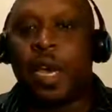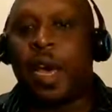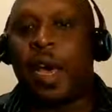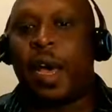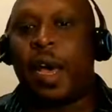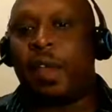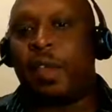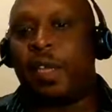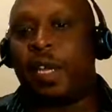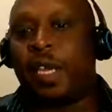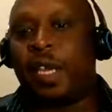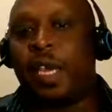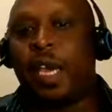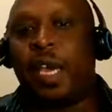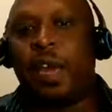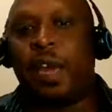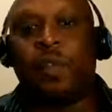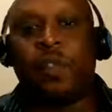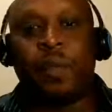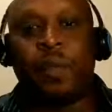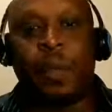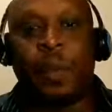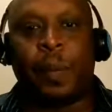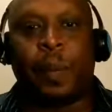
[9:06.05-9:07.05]
The
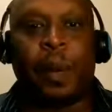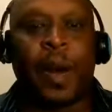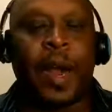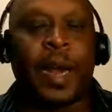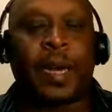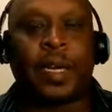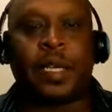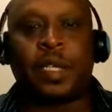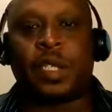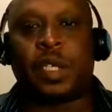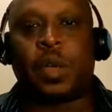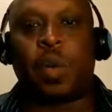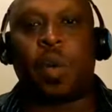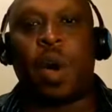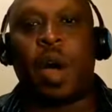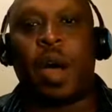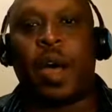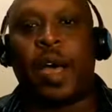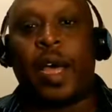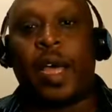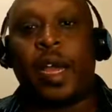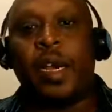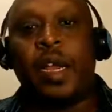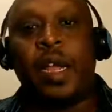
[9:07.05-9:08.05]
kid from the practice
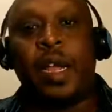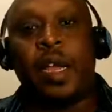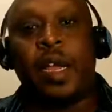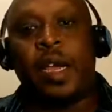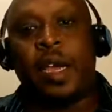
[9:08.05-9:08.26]
squad